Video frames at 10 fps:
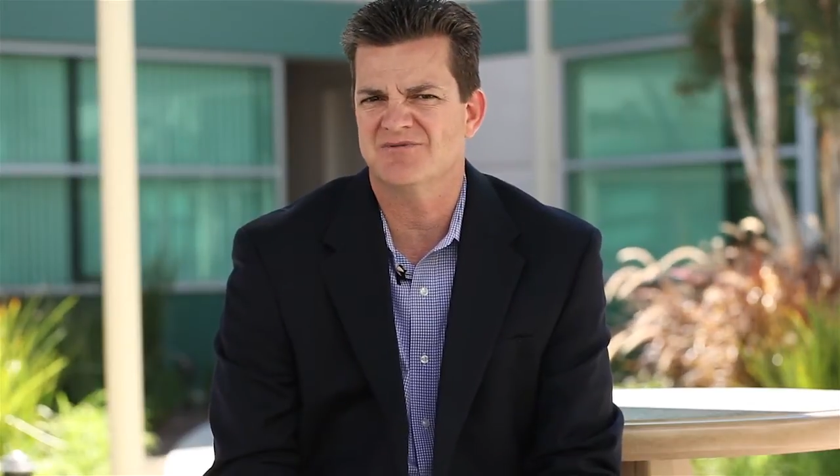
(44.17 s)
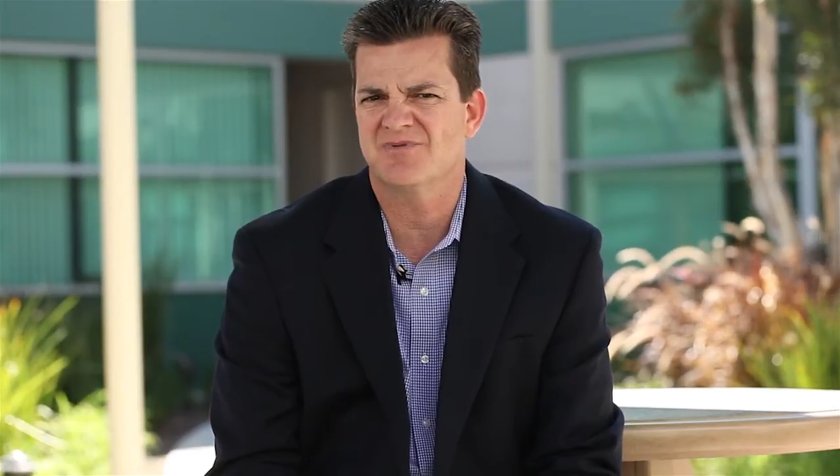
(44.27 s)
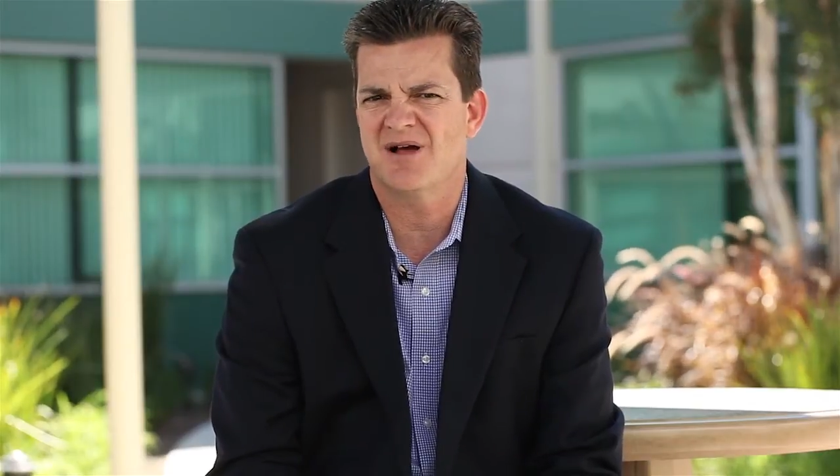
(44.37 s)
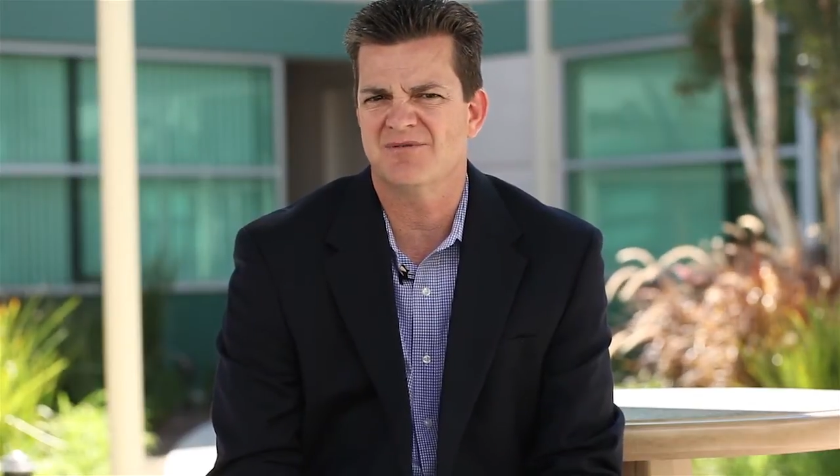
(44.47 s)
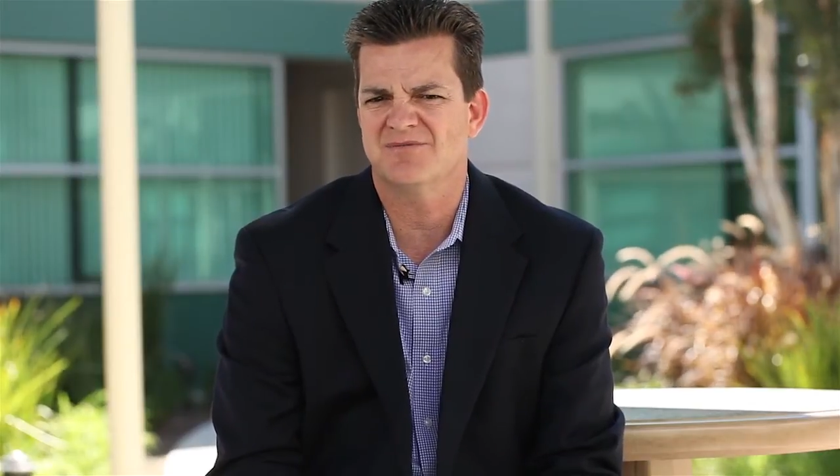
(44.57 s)

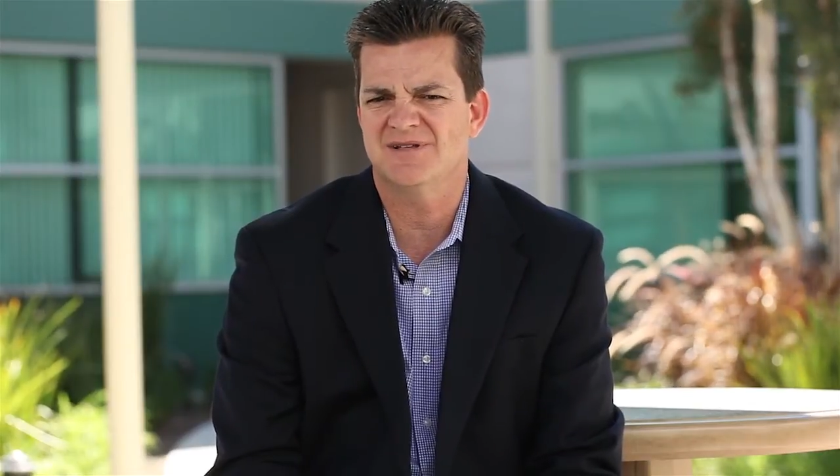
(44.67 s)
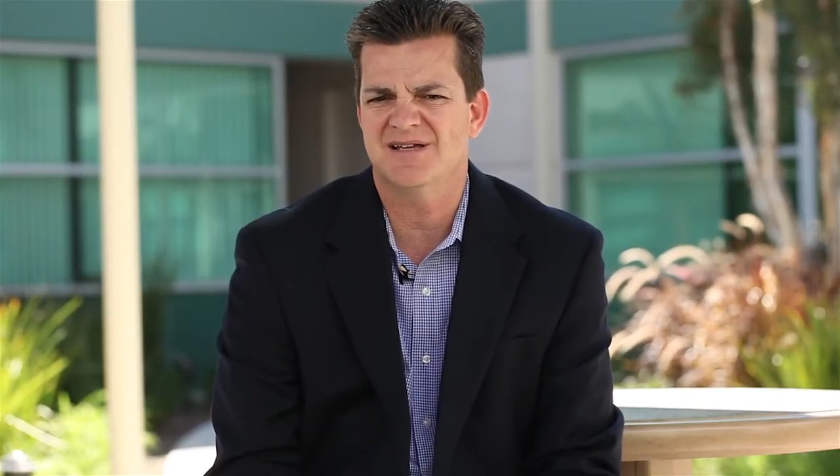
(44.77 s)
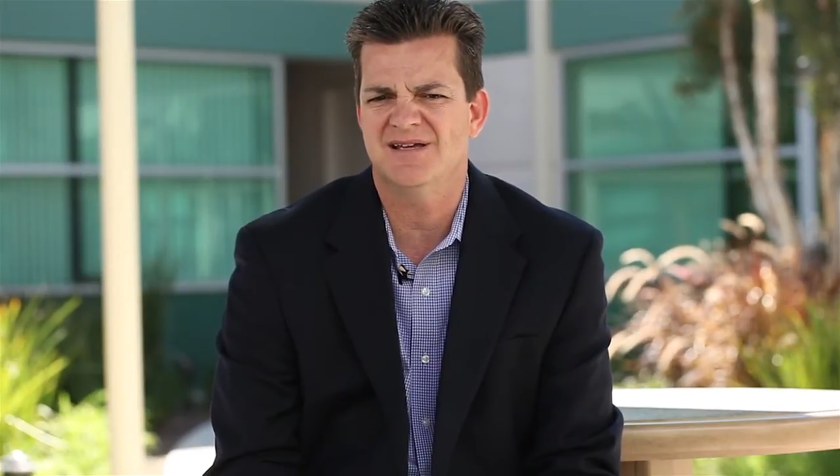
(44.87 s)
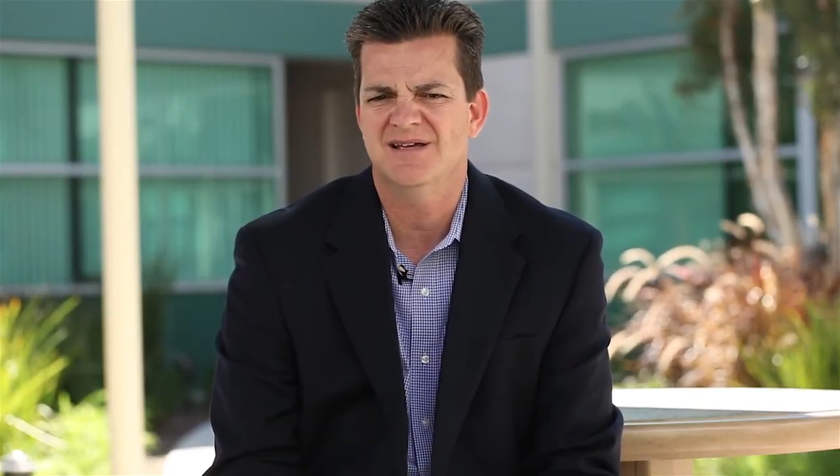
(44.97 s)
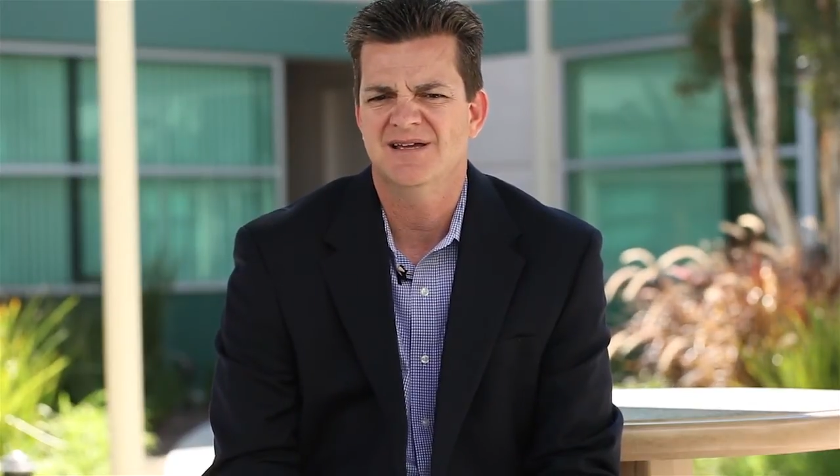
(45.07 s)

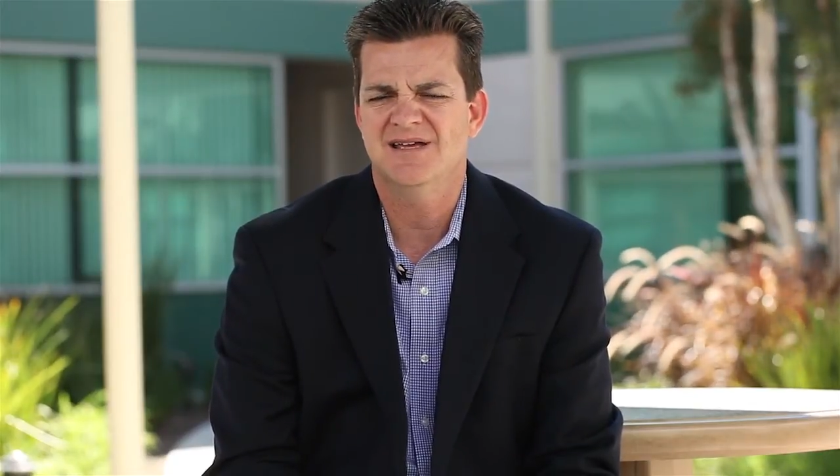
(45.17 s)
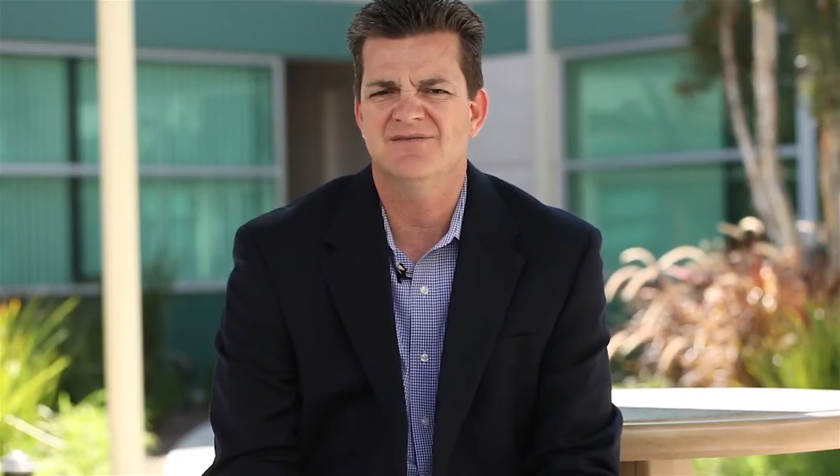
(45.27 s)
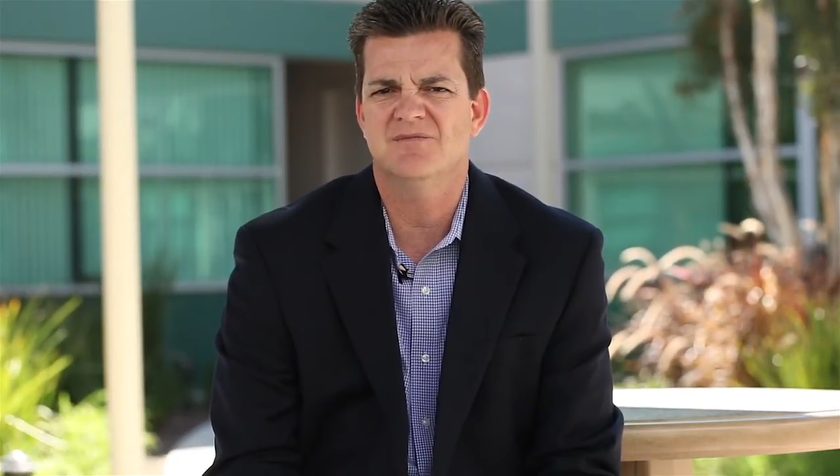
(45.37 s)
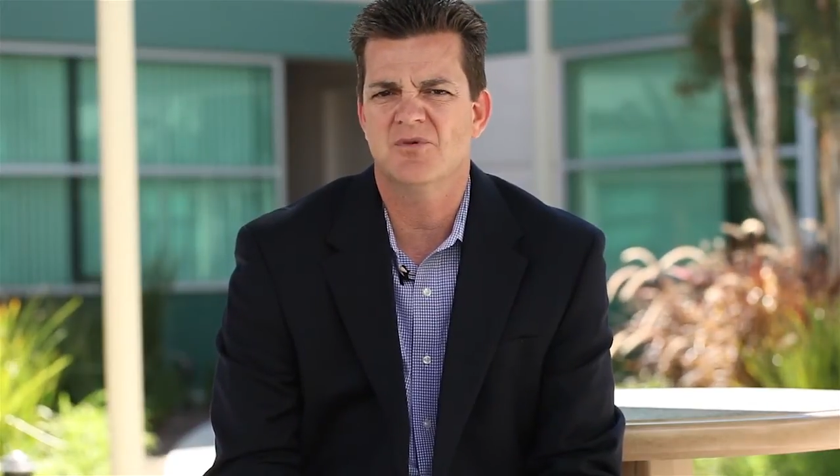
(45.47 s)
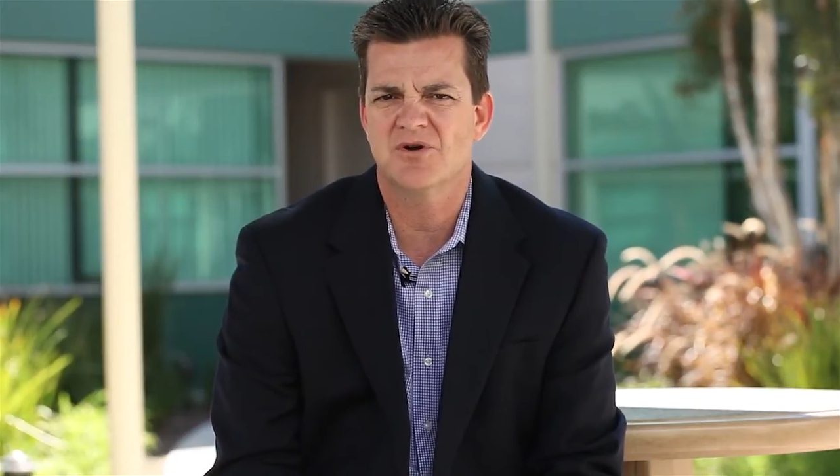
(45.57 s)
probably
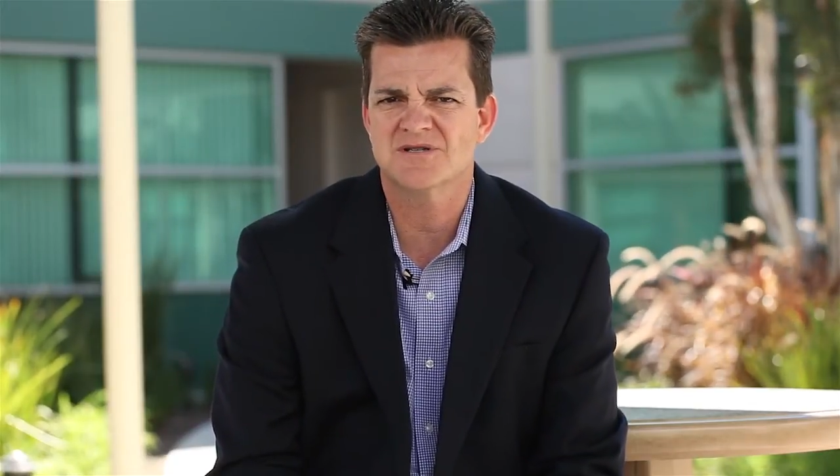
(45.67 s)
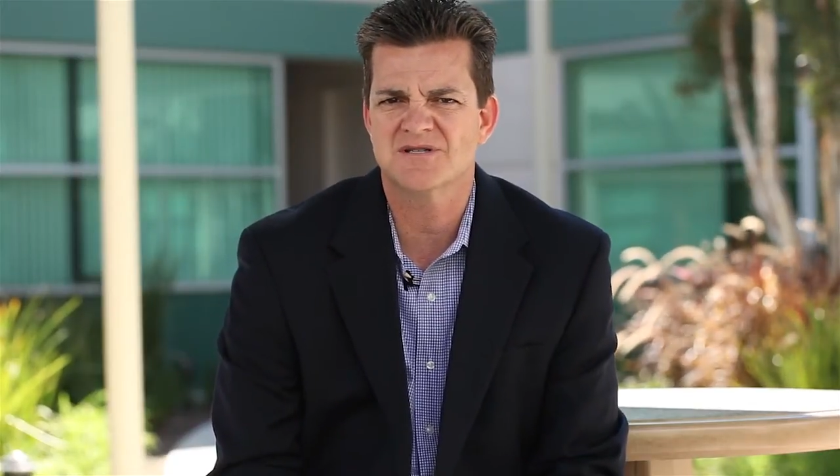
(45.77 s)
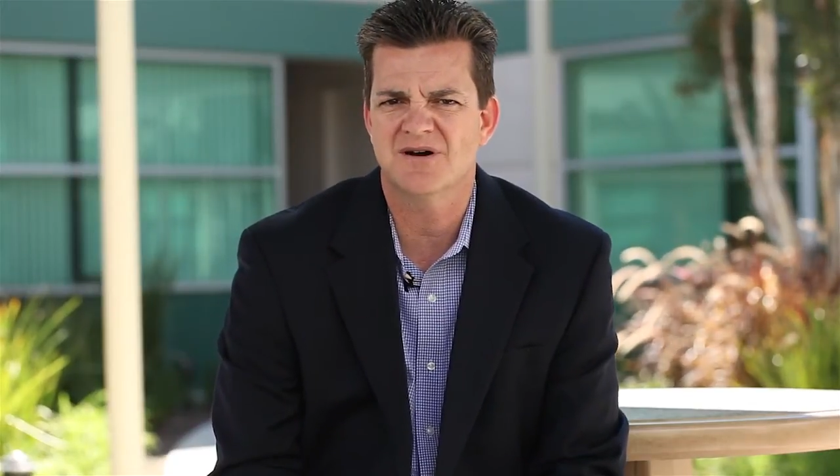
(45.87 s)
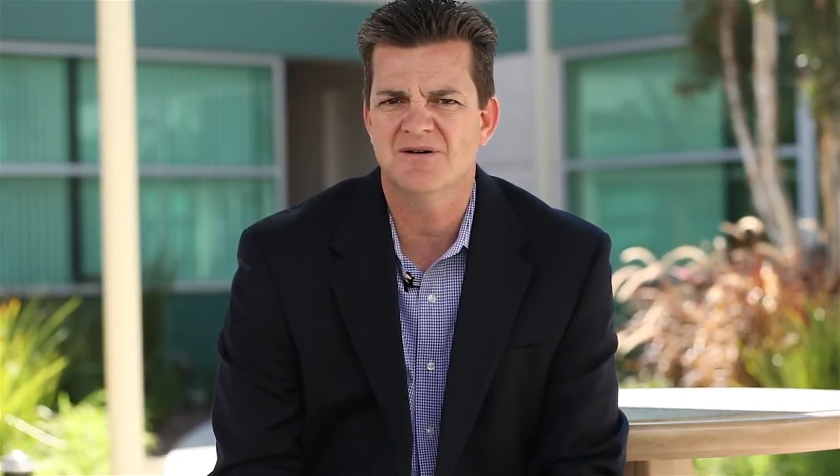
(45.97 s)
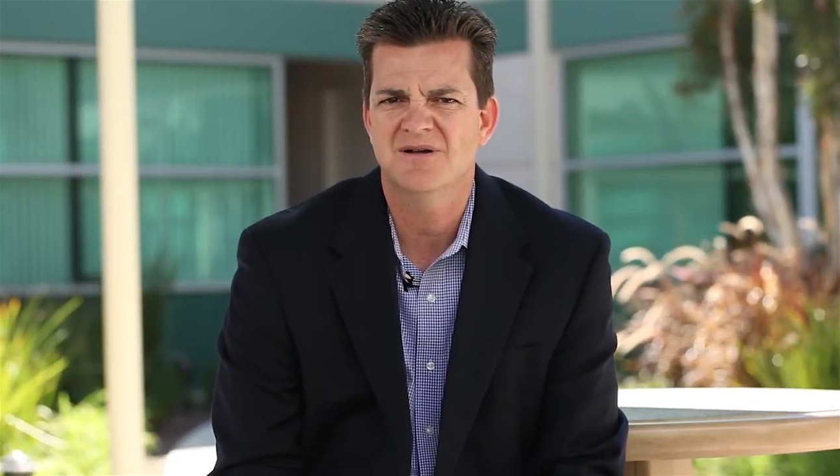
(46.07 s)
even more
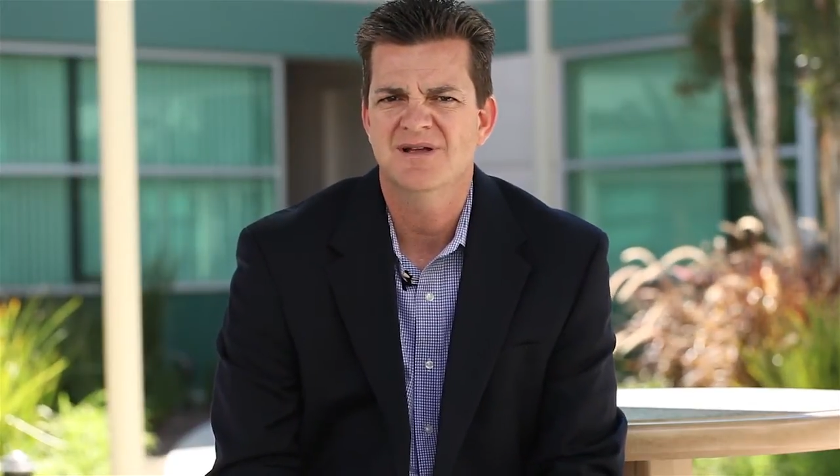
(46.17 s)
so.